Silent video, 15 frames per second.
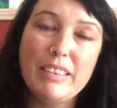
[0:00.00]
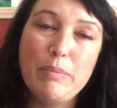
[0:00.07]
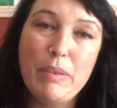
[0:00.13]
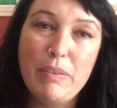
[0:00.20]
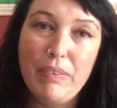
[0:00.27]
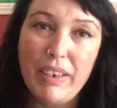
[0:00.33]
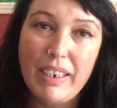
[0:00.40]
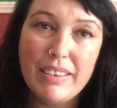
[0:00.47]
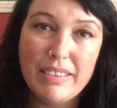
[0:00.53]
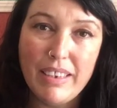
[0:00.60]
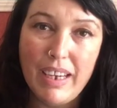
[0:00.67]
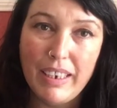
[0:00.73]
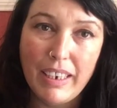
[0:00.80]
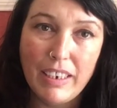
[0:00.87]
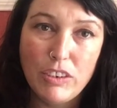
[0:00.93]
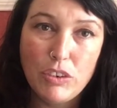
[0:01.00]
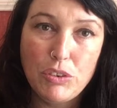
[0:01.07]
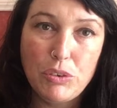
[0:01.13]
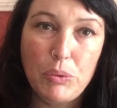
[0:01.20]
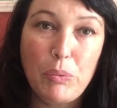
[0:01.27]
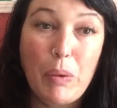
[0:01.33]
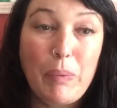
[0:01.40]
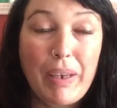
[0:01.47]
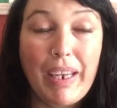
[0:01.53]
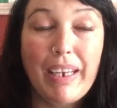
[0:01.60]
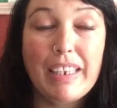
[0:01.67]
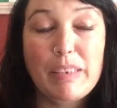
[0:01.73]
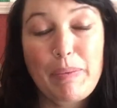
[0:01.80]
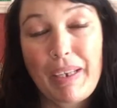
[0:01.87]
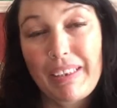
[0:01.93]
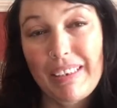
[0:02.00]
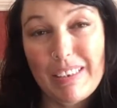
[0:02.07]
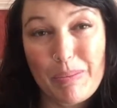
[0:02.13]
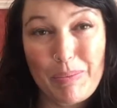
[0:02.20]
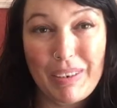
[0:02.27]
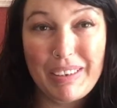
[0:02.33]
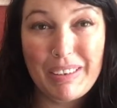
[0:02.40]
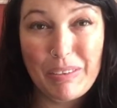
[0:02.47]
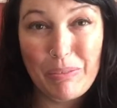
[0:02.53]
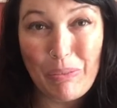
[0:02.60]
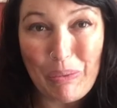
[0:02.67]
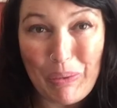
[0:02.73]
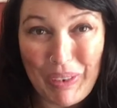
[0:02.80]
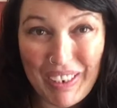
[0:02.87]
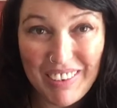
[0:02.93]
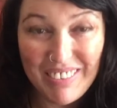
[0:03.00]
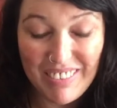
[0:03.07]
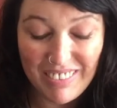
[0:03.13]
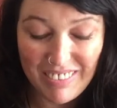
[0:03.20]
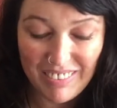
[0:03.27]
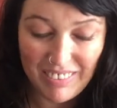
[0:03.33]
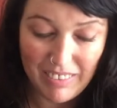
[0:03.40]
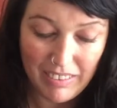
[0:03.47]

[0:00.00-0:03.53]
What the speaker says: a bit of an insight into what we can expect this month of August.